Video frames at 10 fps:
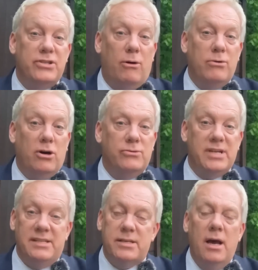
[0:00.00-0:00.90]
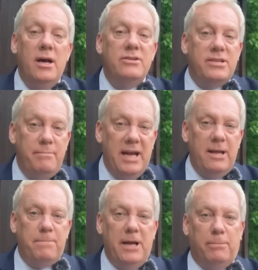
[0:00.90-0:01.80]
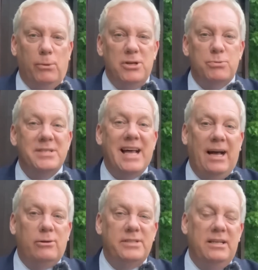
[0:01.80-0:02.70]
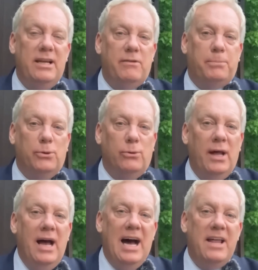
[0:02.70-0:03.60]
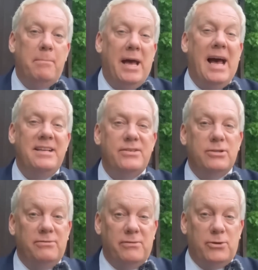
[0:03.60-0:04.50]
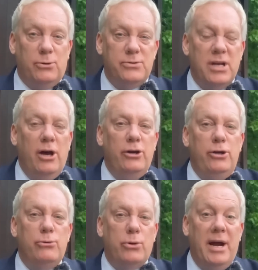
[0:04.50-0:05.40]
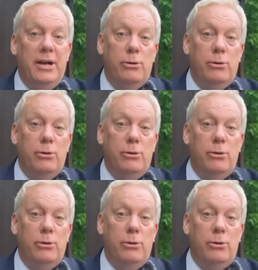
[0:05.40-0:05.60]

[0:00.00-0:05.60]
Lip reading: Song Contest to many people, which was held in Liverpool at the behest of course, Ukraine,